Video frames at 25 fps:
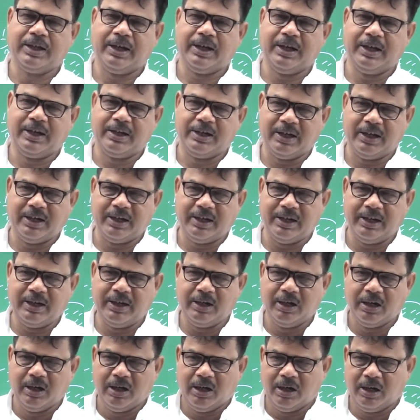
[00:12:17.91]
attended
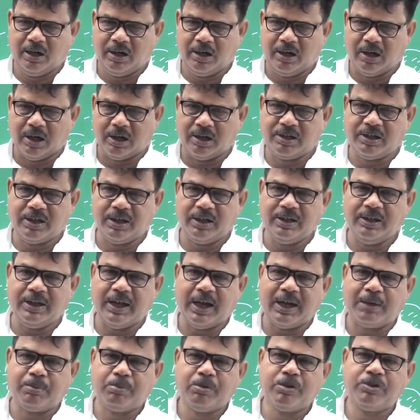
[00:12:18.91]
tertiary
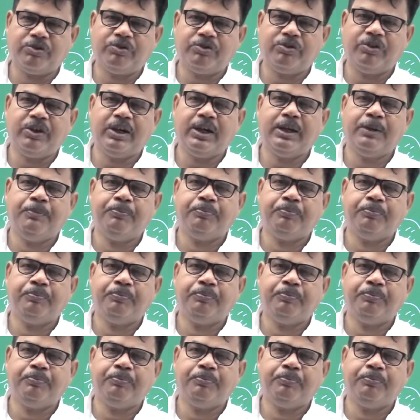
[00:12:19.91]
atmosphere,